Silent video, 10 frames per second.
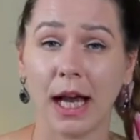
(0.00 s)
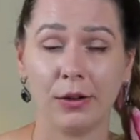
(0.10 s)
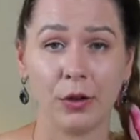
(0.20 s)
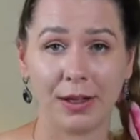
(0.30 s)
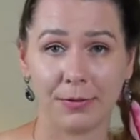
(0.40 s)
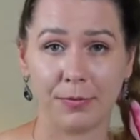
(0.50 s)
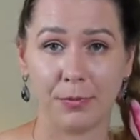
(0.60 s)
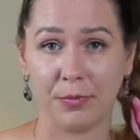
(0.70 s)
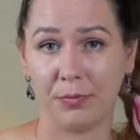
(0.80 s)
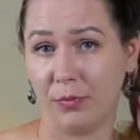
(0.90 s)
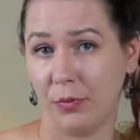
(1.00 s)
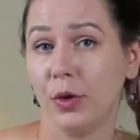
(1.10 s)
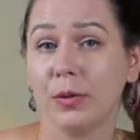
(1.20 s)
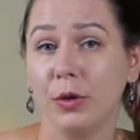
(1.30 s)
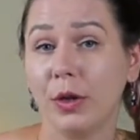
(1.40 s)
and you have
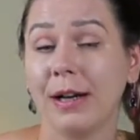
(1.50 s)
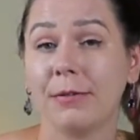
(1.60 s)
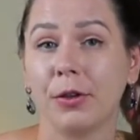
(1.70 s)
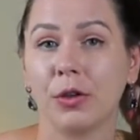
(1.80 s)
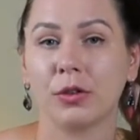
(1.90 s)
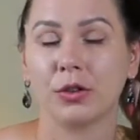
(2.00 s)
your